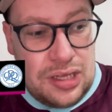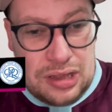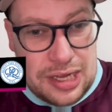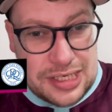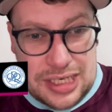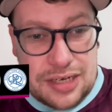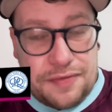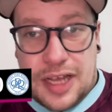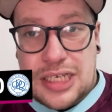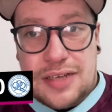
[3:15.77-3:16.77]
I said,
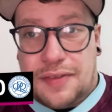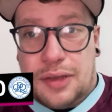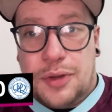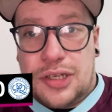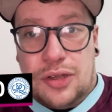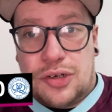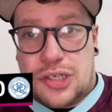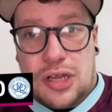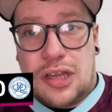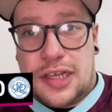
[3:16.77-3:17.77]
defensively, we look
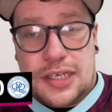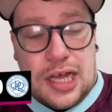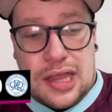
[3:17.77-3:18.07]
solid.